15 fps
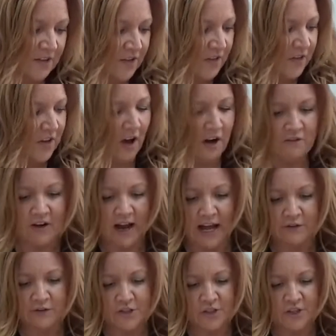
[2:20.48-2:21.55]
Just cut
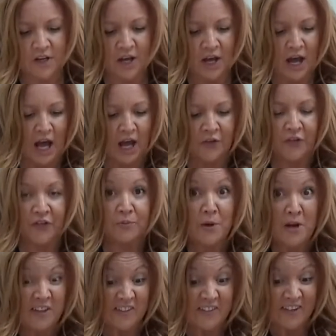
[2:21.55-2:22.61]
round as
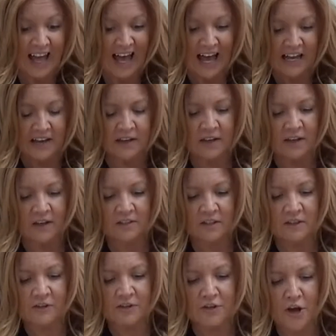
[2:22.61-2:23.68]
smoothly as you can,
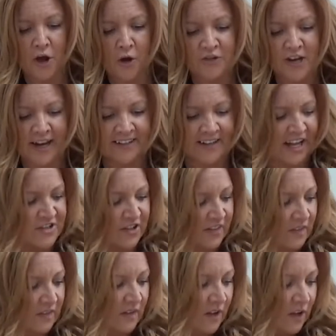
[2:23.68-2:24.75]
so there are no jagged
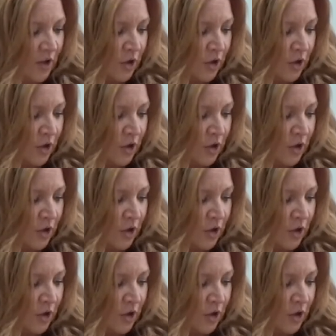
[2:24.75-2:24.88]
edges.